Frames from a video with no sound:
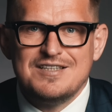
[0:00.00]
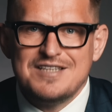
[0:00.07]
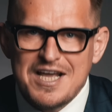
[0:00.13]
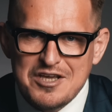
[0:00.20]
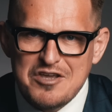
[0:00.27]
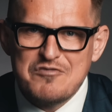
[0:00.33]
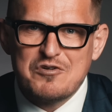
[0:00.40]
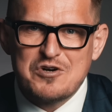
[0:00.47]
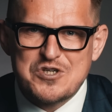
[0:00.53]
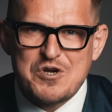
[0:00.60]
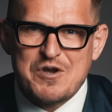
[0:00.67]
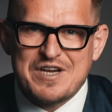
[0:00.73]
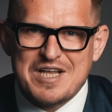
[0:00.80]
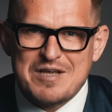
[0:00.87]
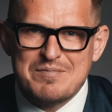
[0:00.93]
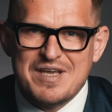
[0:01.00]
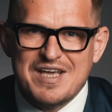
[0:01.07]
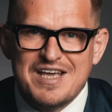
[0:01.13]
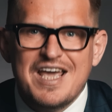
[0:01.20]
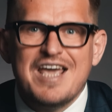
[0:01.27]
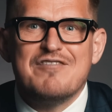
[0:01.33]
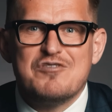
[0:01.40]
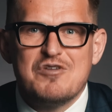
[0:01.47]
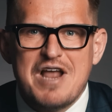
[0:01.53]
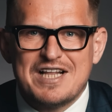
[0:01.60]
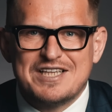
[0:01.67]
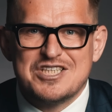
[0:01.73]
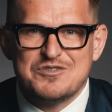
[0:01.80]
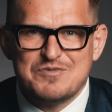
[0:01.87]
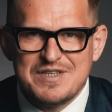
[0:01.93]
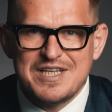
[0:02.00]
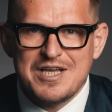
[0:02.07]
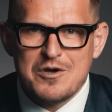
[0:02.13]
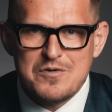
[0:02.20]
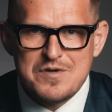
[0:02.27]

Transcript: Thank you for joining me. If you like this video,